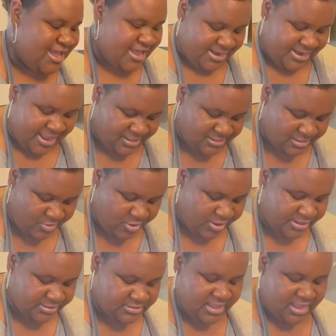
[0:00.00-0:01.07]
Next, I'm
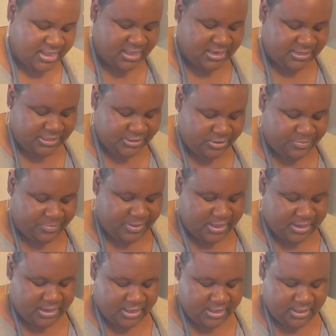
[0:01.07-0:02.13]
gonna take a little
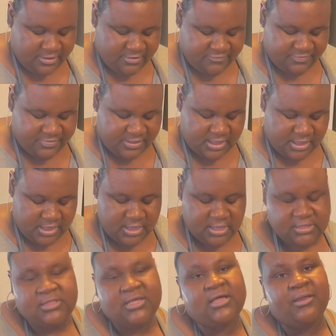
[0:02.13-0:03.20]
bit of the
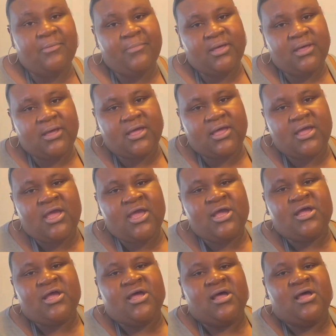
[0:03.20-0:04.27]
Tillamook
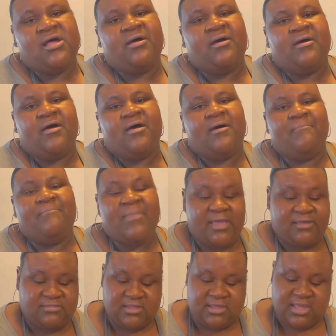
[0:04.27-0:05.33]

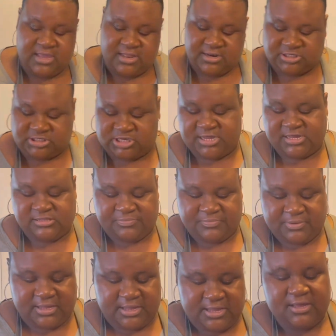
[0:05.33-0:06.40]
Mexican cheese
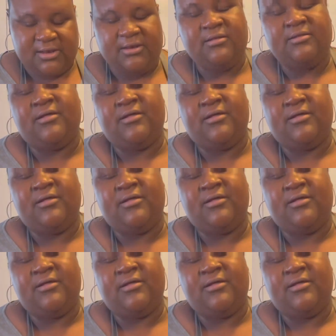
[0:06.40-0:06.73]
blend.